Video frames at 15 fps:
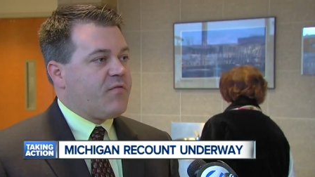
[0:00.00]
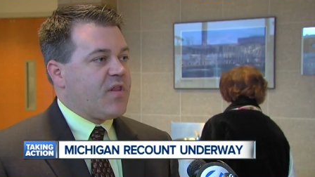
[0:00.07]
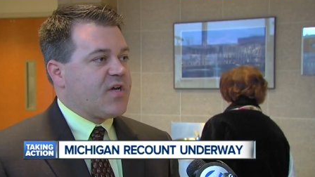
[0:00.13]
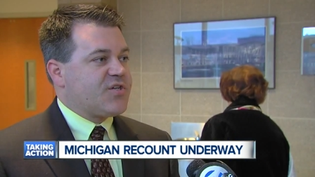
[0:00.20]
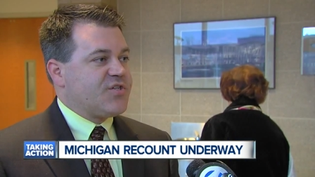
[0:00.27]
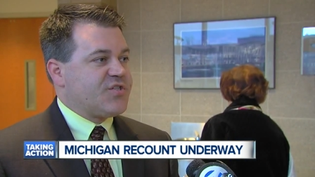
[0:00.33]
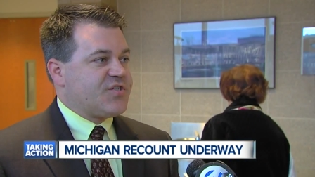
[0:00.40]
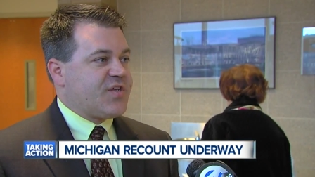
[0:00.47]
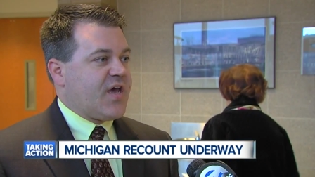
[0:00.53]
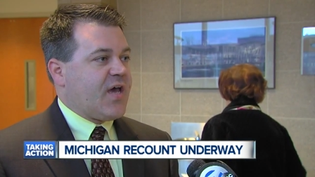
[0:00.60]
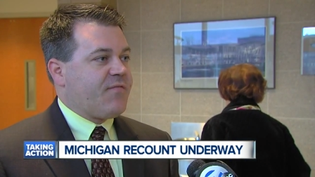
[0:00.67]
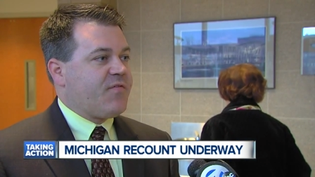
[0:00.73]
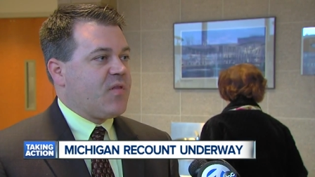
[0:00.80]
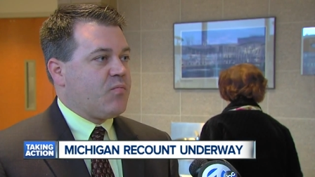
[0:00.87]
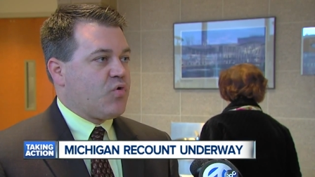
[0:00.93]
of Election
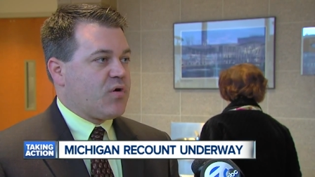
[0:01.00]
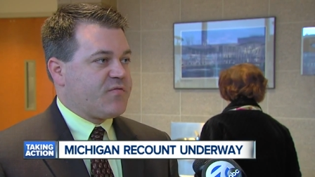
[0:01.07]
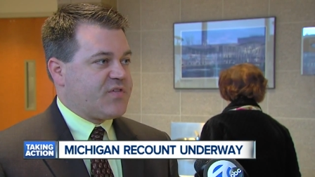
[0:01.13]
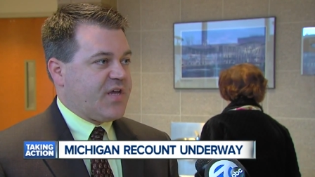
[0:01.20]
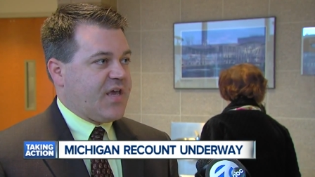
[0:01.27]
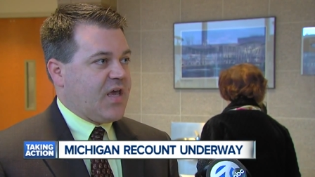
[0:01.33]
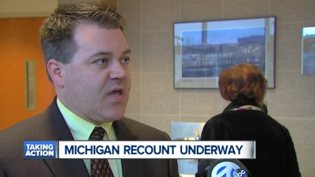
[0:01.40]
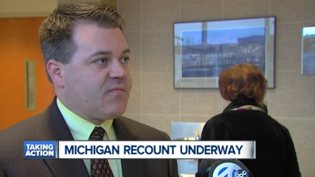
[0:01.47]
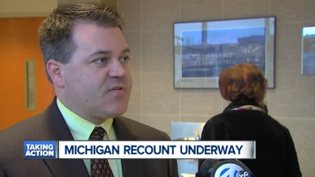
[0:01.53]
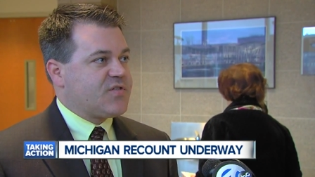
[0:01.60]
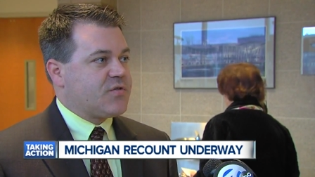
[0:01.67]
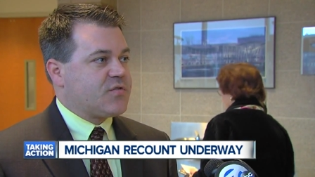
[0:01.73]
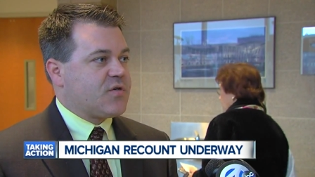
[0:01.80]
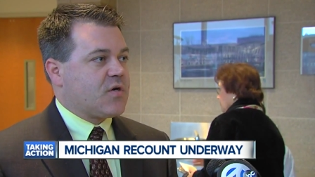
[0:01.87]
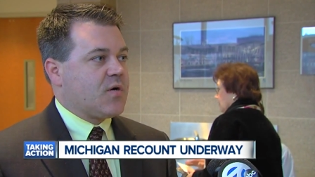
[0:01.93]
staff and the Board of State
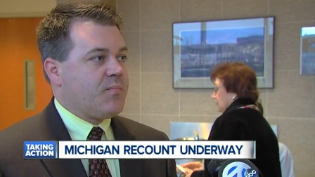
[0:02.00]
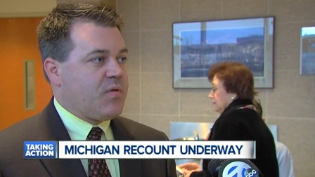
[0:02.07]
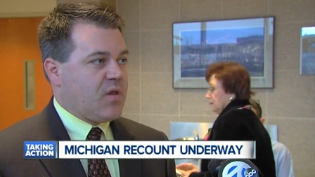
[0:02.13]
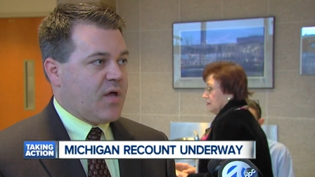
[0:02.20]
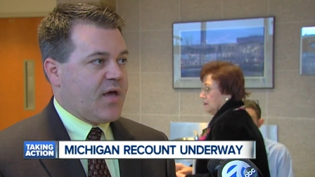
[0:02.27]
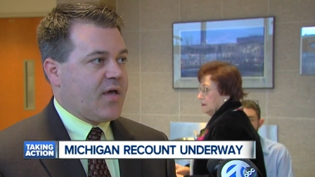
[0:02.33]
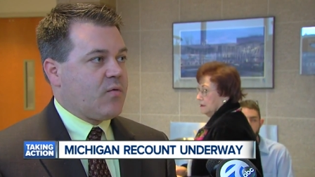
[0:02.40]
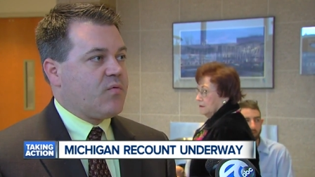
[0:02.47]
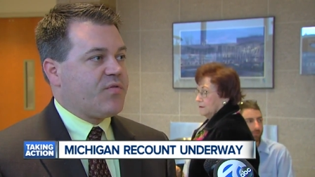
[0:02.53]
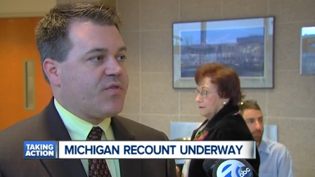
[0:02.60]
Canvassers are complying